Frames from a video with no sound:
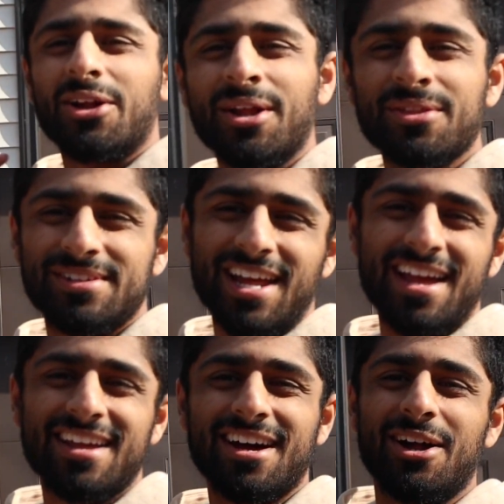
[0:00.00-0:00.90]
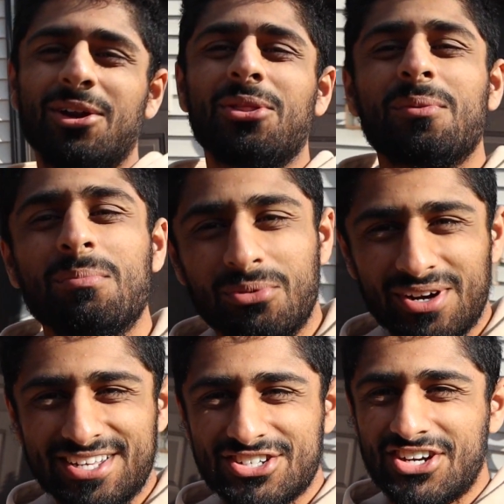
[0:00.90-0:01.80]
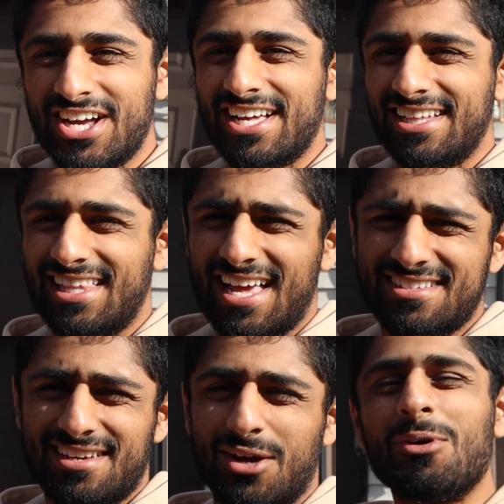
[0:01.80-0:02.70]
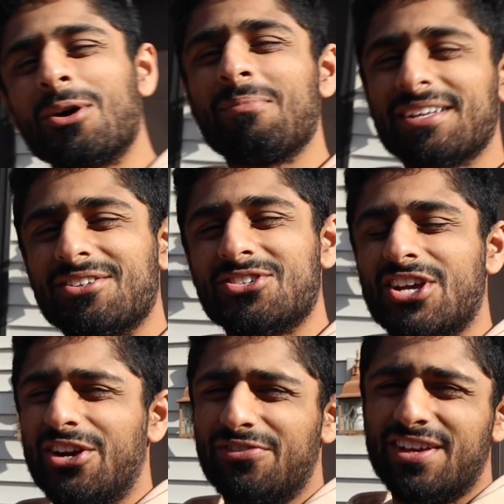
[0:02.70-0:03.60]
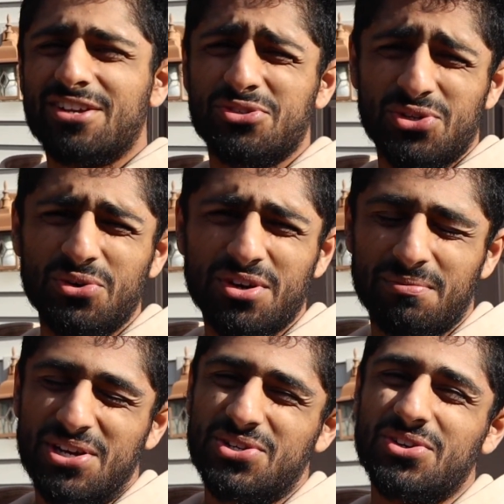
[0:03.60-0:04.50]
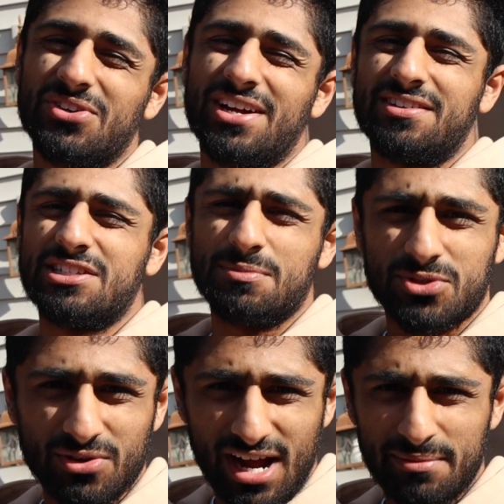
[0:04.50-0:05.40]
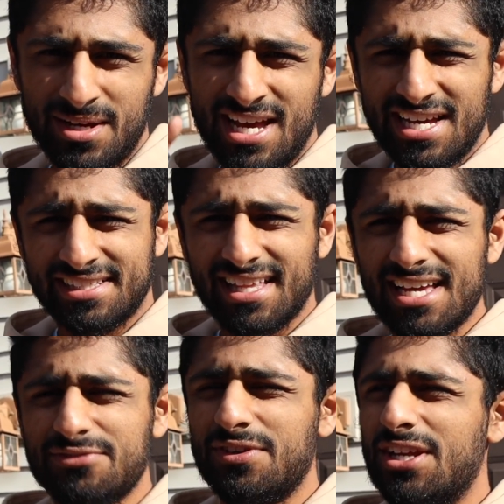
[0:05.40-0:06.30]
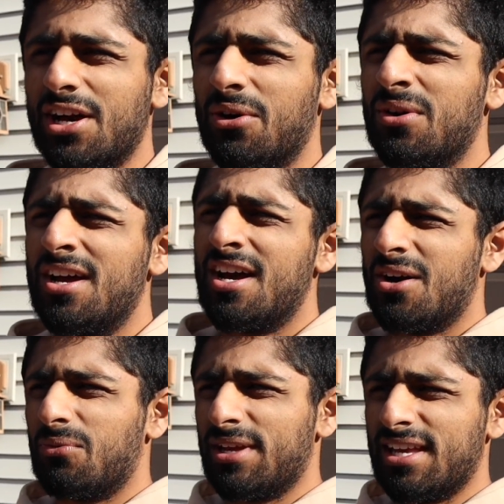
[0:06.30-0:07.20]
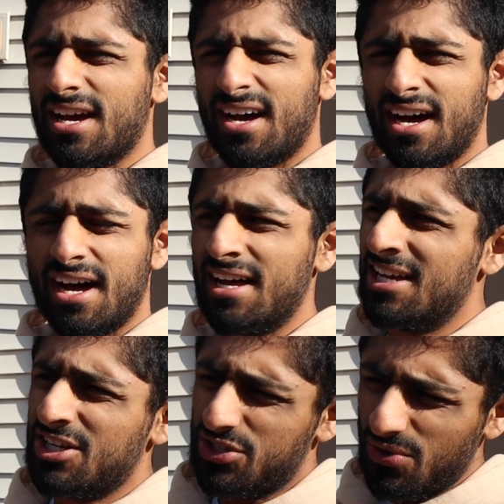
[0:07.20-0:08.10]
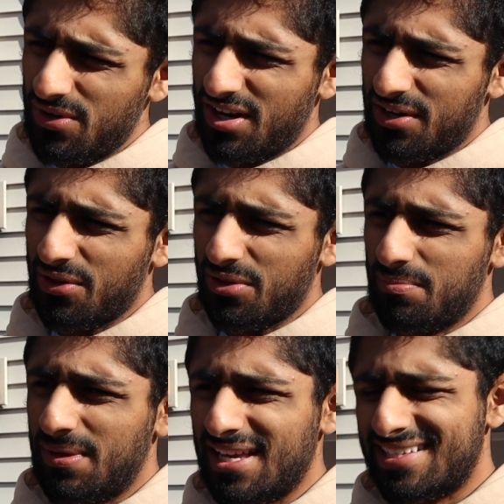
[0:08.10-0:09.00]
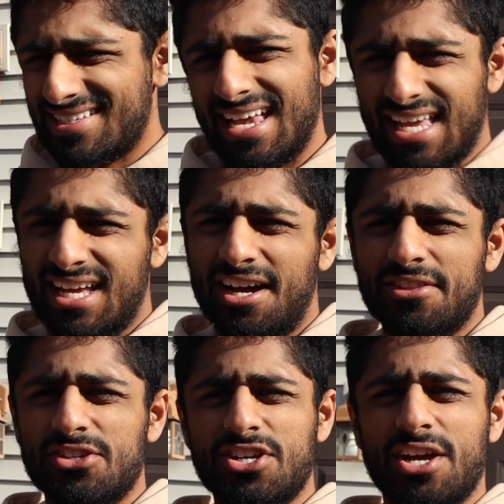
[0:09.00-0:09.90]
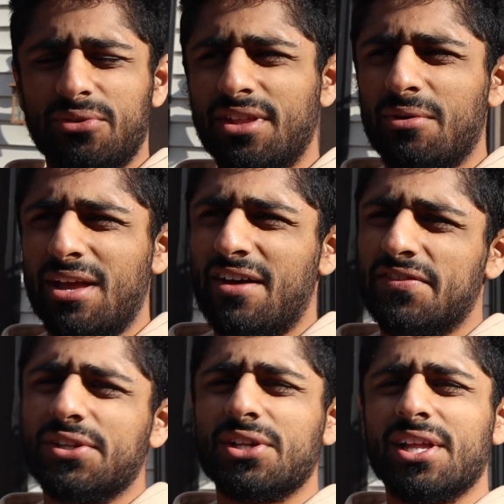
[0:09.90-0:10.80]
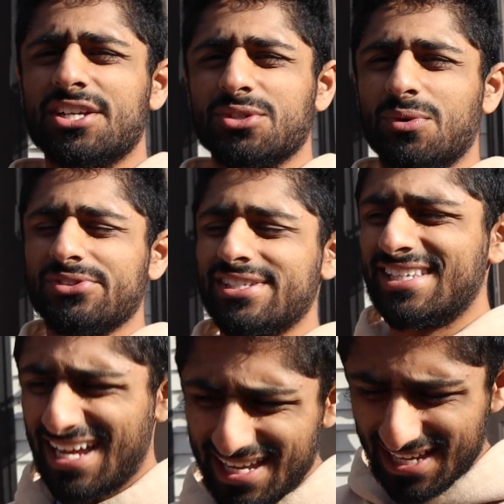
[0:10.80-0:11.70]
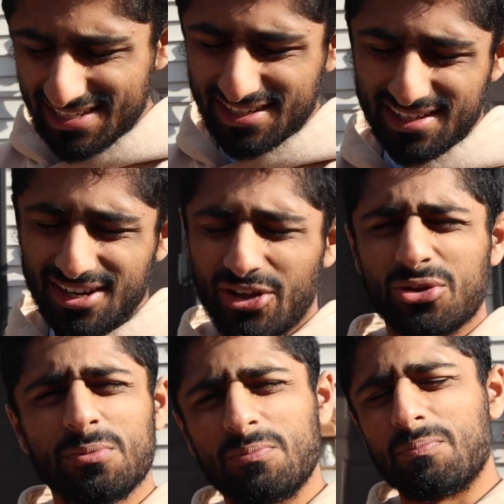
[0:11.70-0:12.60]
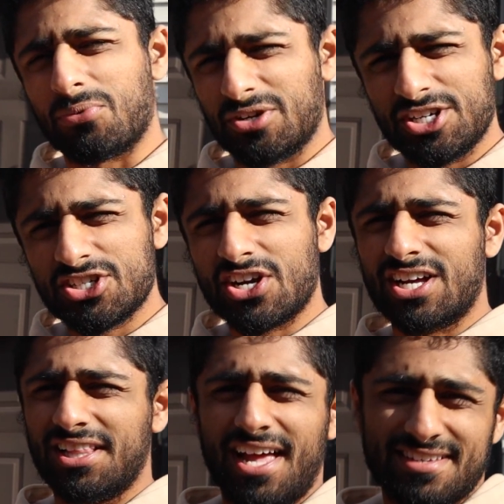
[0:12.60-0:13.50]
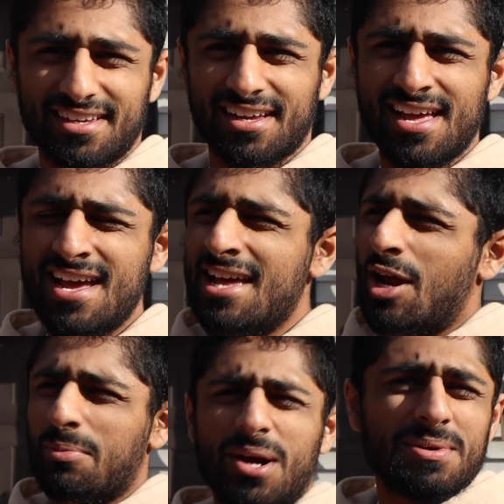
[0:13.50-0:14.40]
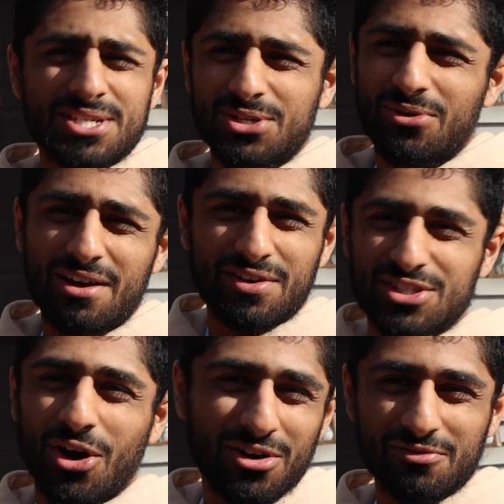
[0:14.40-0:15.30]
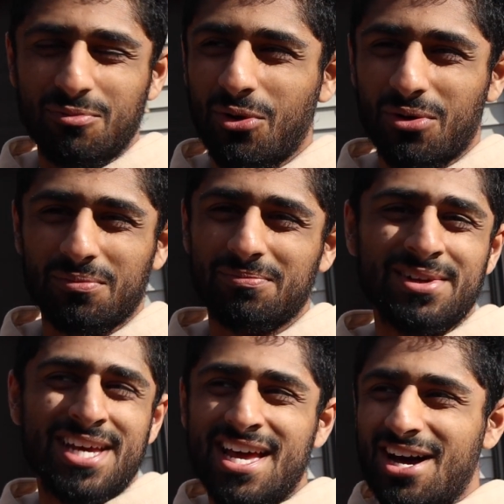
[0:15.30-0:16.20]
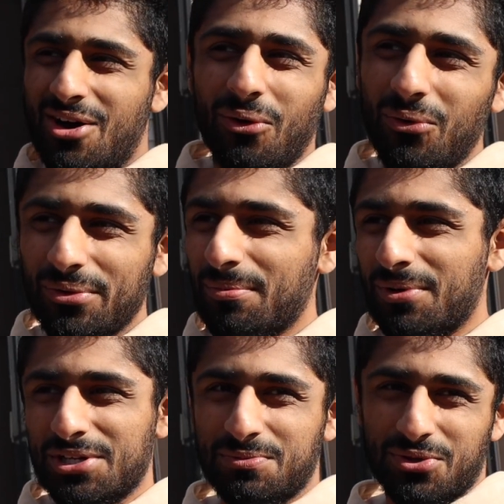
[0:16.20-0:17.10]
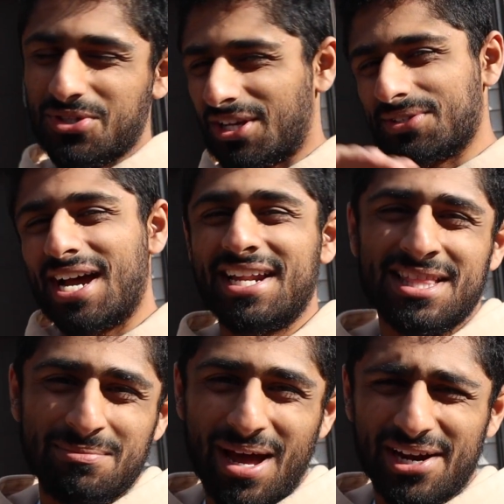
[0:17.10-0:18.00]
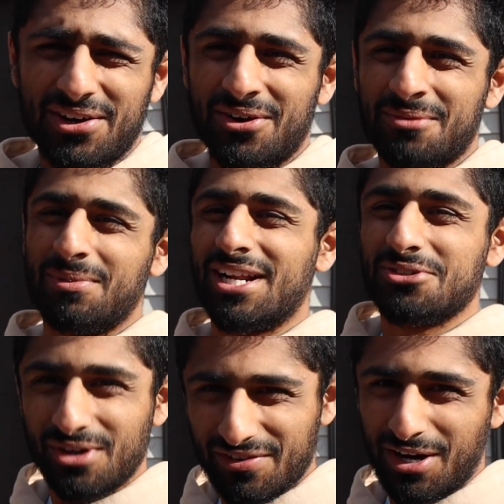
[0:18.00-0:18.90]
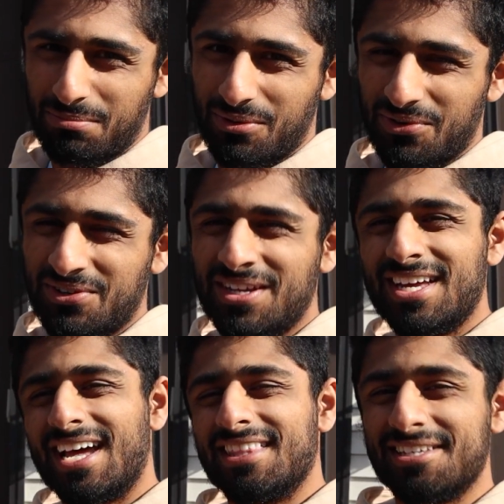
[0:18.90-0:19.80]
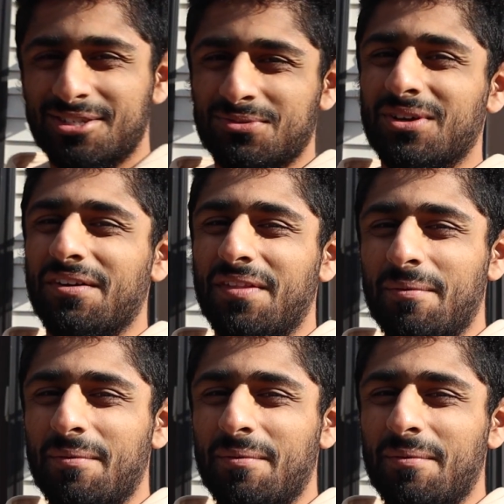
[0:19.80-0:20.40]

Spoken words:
Another day, another British classic. Welcome back to the channel. If you guys are new here, make sure you go down and subscribe. In the last video, we showed another BSA on the channel that we have in the collection. Well, today is another British classic. Now, I promise I don't have a ton of more old British motorcycles hiding in the background, but I do have a couple. And this is one of them.